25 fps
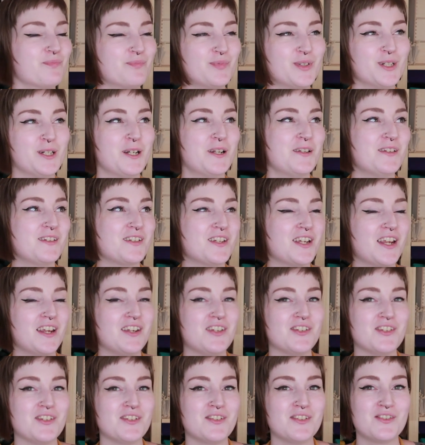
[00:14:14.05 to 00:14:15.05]

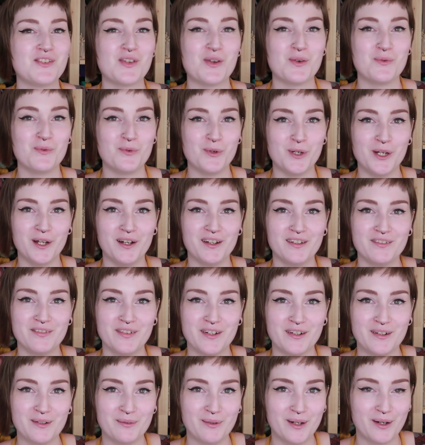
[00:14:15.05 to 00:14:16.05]
pronunciations don't work
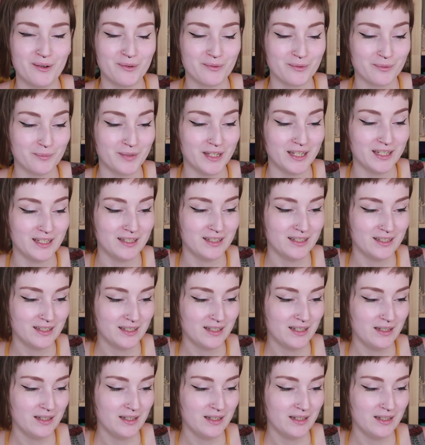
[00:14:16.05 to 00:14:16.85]
very well for me.